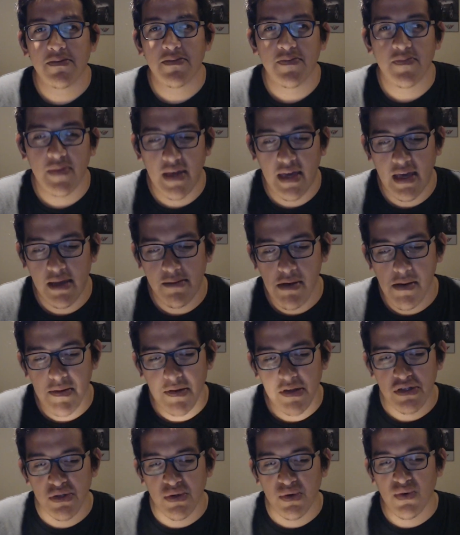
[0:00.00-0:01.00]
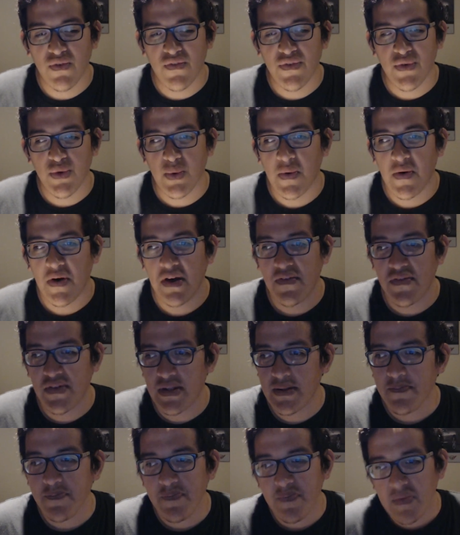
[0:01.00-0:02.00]
And maybe I'll do a review of it
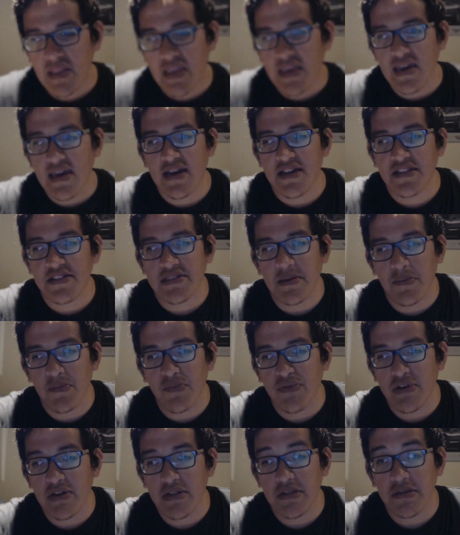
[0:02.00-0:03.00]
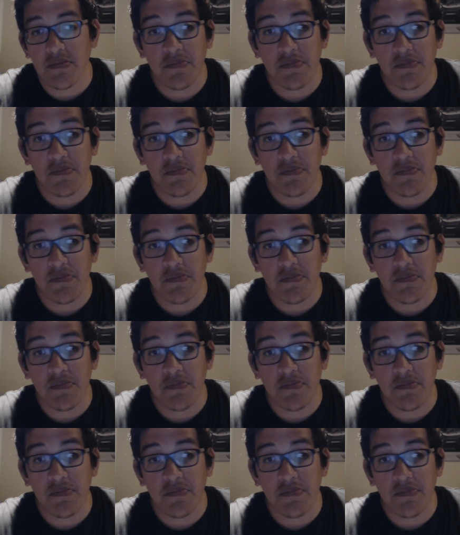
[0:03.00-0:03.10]
at some point.